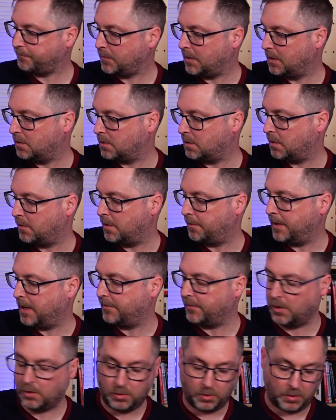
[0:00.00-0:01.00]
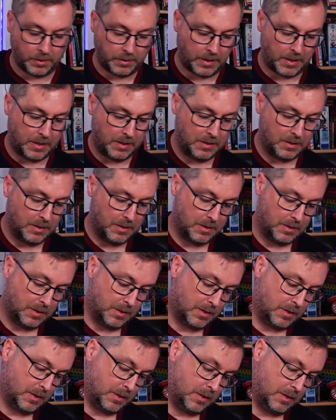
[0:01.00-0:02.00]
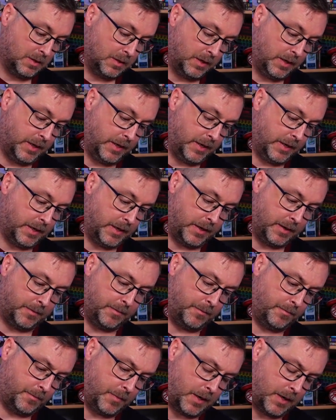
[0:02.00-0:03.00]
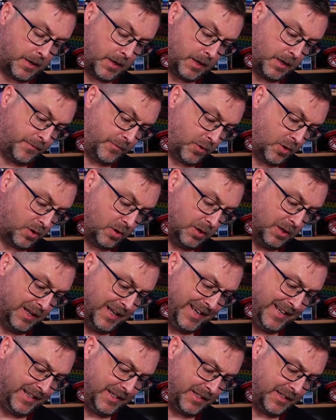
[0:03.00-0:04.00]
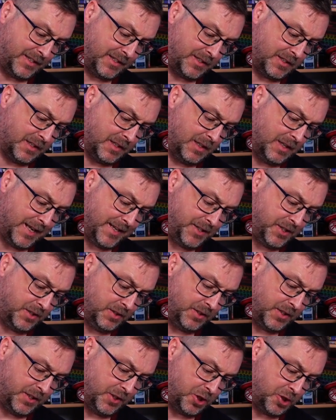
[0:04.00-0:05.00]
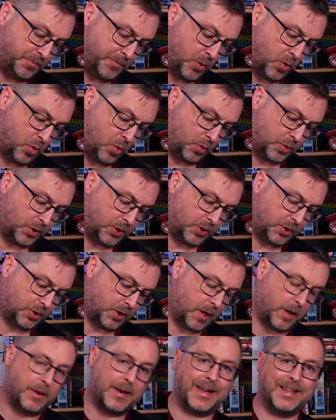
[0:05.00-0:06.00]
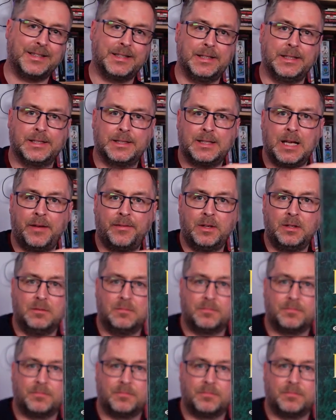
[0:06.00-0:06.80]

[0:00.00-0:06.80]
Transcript: so I'll be having a look at that. And I've got Link's Legends in Sports 97.